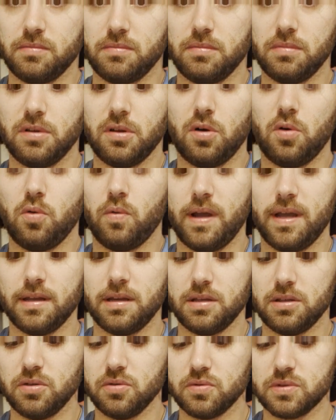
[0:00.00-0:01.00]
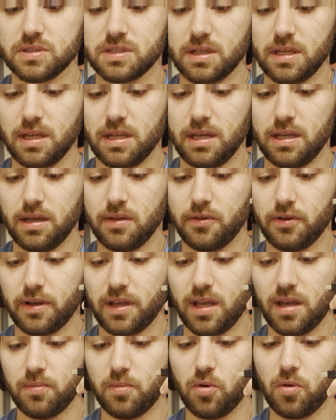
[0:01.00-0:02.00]
no way to use any other
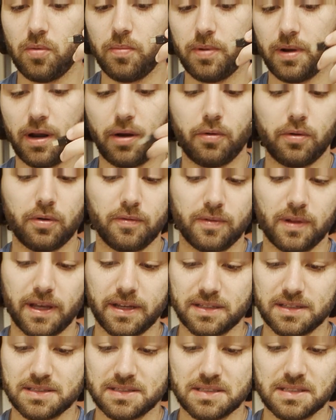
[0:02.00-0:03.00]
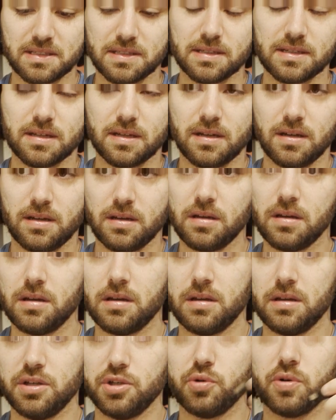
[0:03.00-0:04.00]
cable, but I would have liked to see
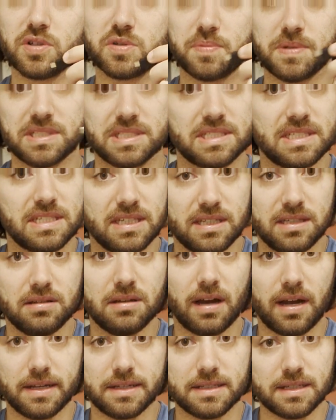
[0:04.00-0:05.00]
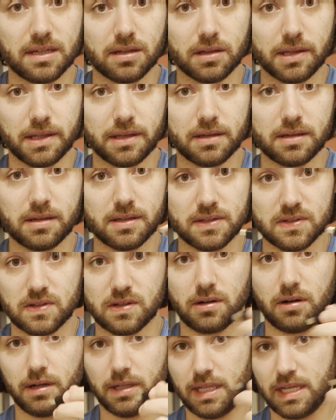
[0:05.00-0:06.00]
USB-C ideally,
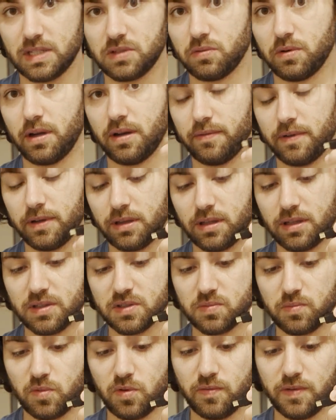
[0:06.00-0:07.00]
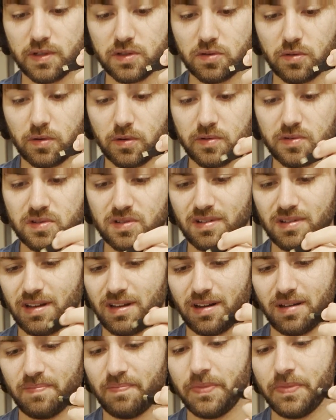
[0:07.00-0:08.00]
considering that's what everything is moving towards,
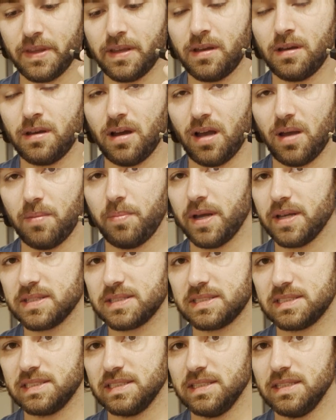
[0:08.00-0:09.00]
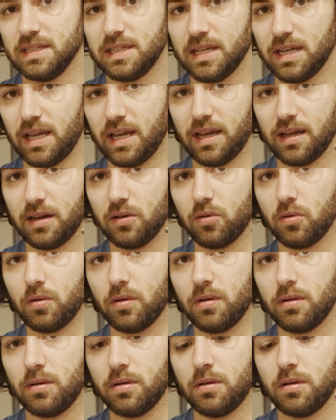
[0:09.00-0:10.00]
and I bet C can handle